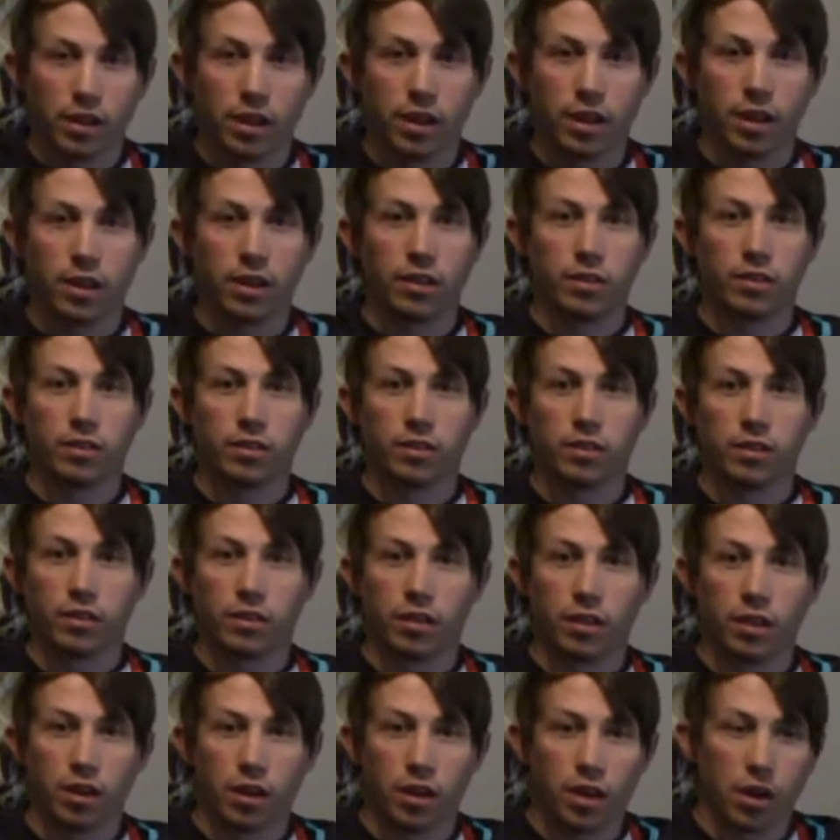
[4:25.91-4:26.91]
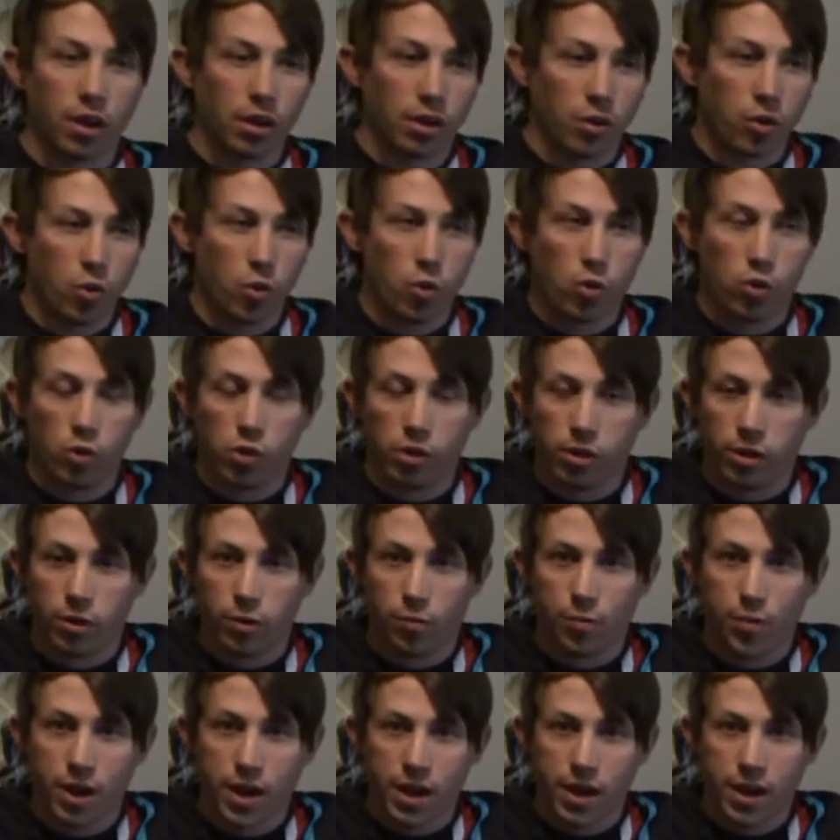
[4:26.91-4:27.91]
It's a cool little
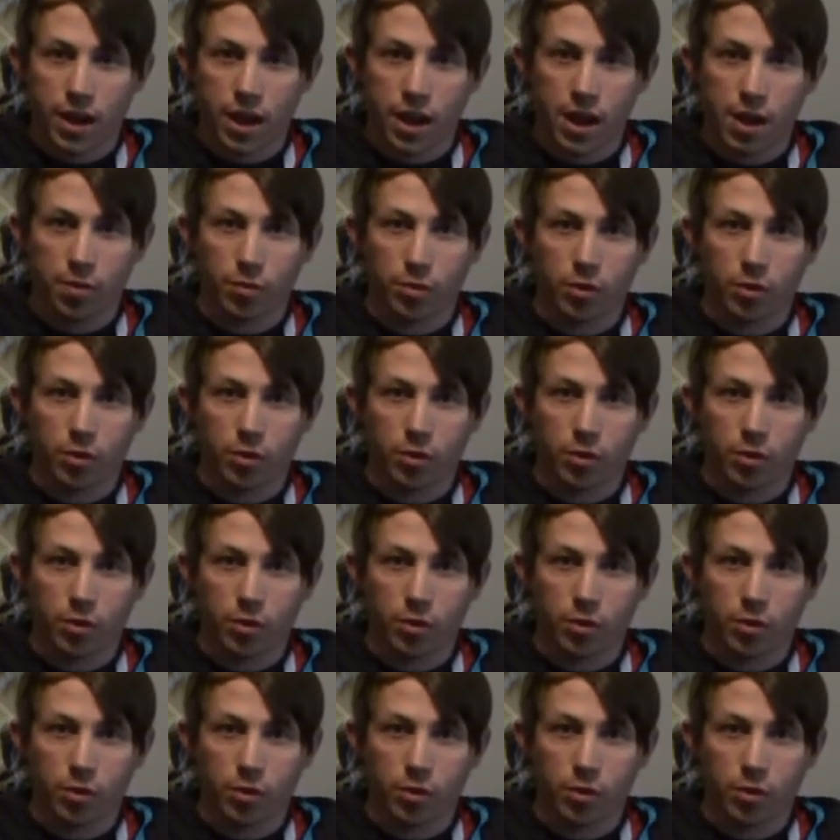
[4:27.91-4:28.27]
mini game